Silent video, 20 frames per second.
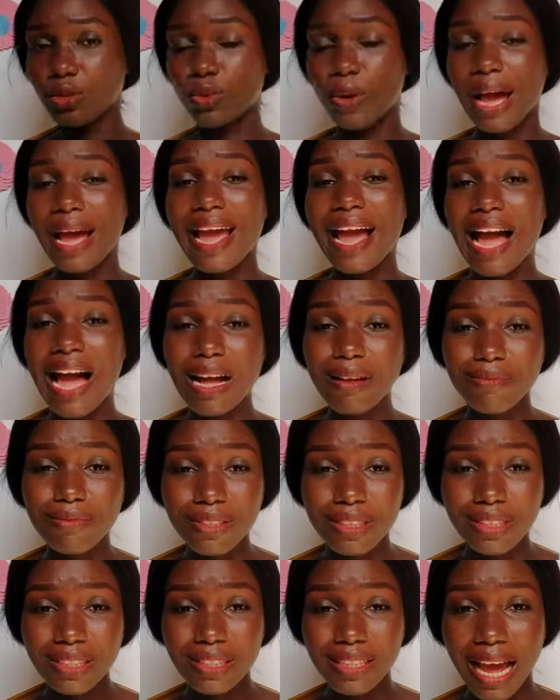Do I
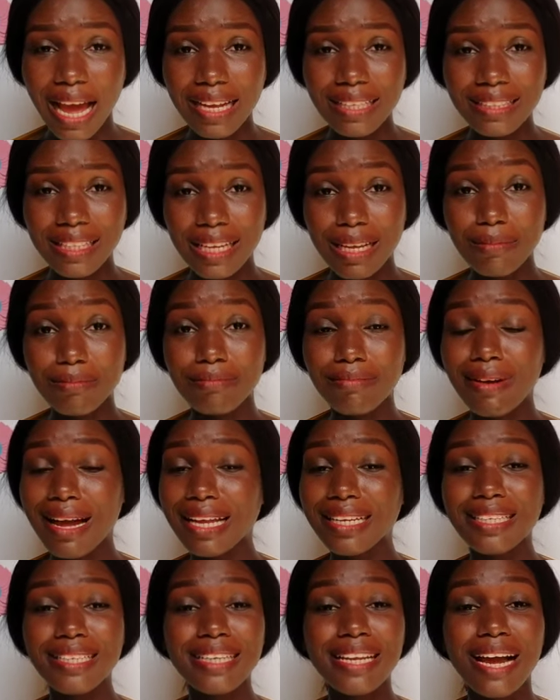have this item?
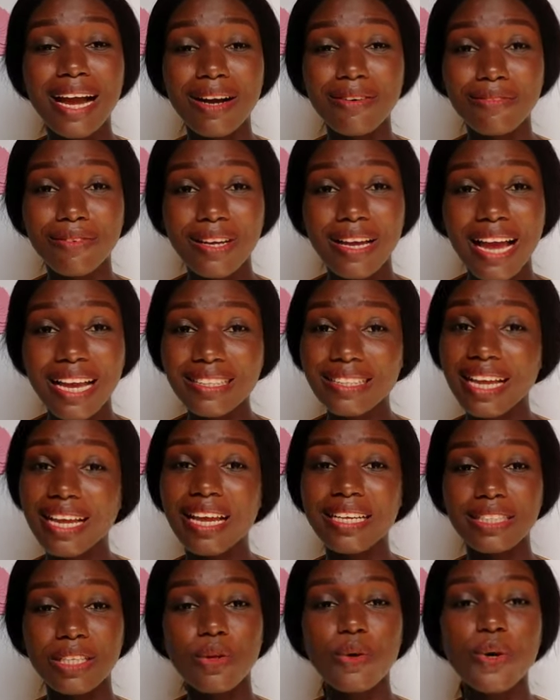I didn't have. I
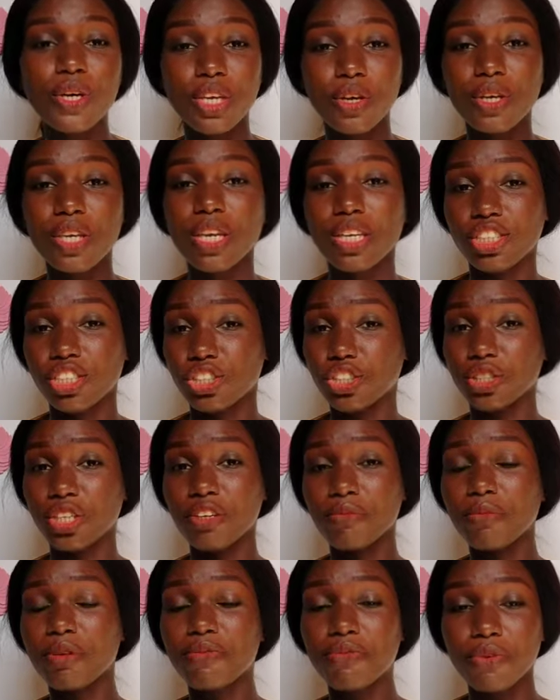said okay, she should
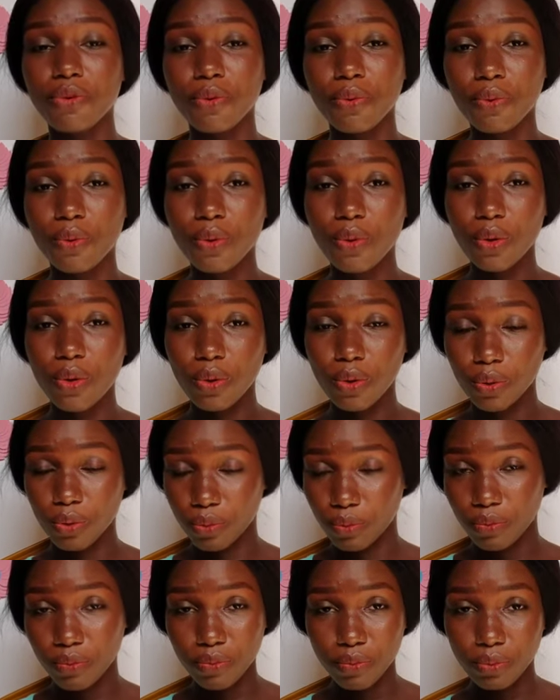give me a few.
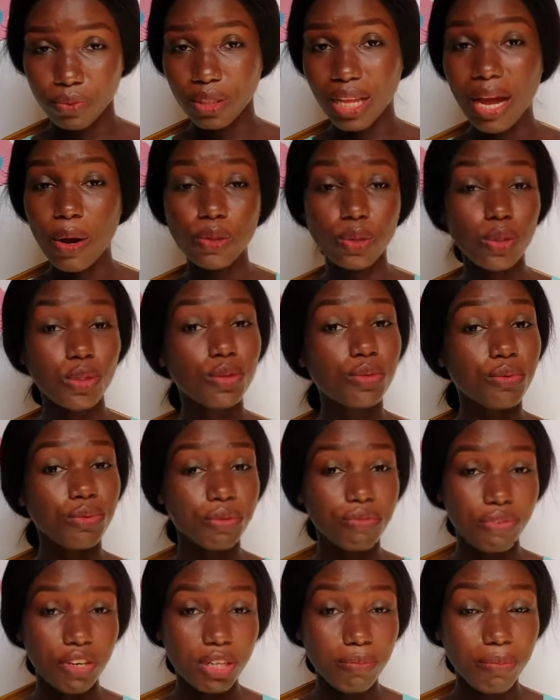Now, I was going to
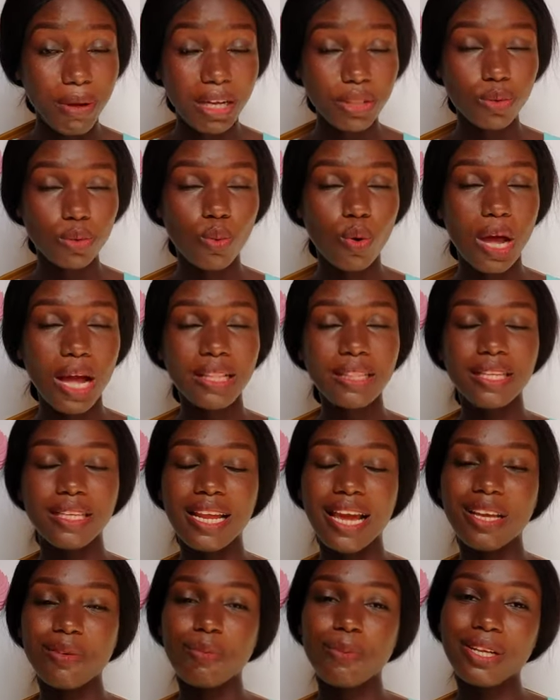revert back to her.
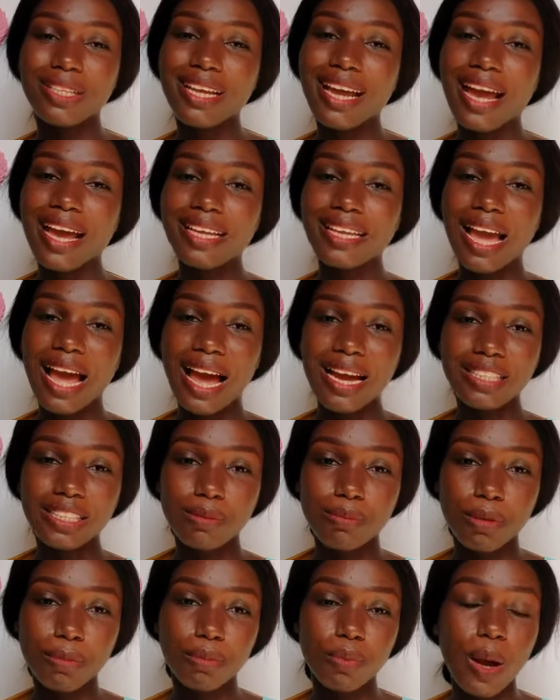Then I went and
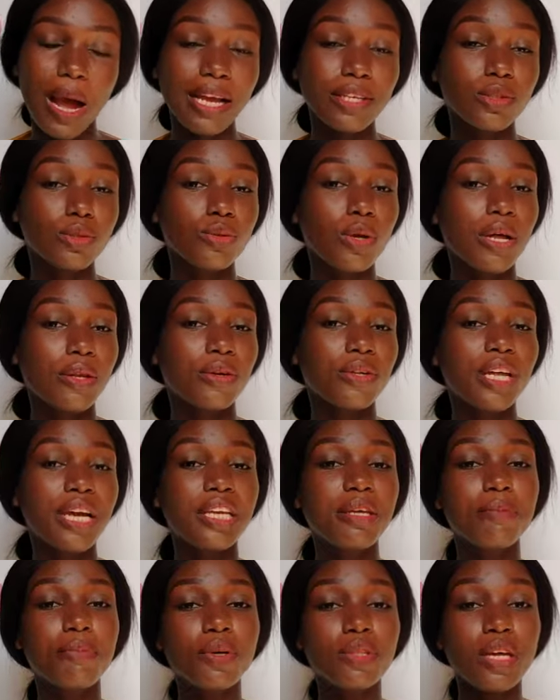asked people. I saw another
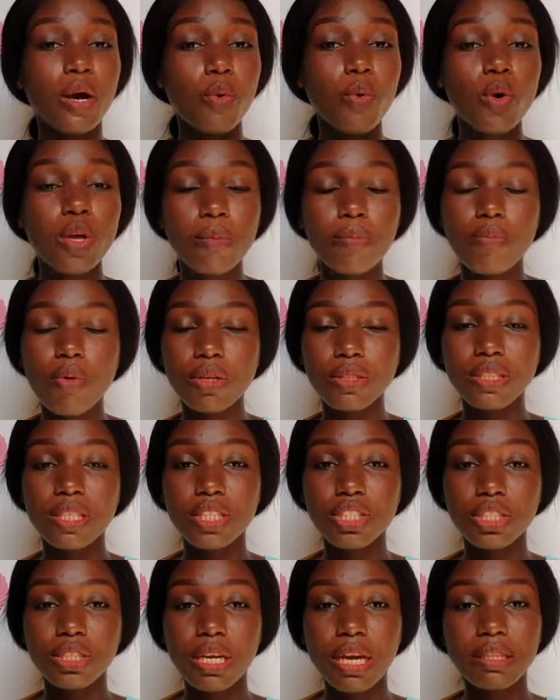importer who imports
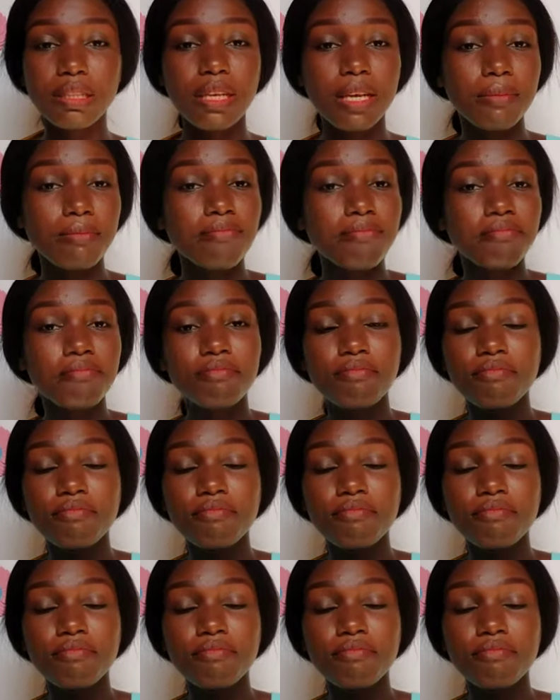kitchen items.